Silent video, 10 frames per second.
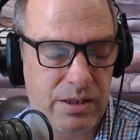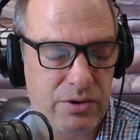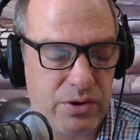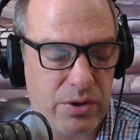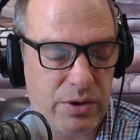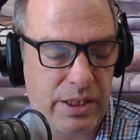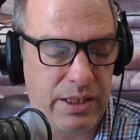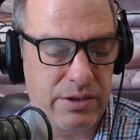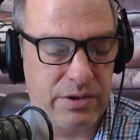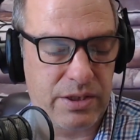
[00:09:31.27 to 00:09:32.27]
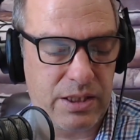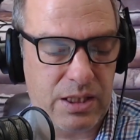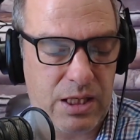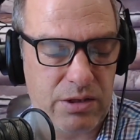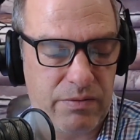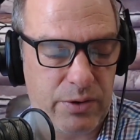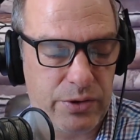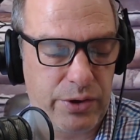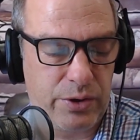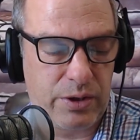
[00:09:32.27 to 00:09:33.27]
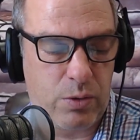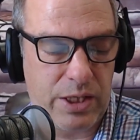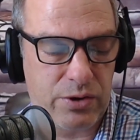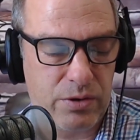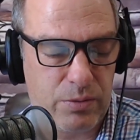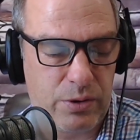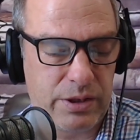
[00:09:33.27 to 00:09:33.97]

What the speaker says: certainly is controversial and questionable,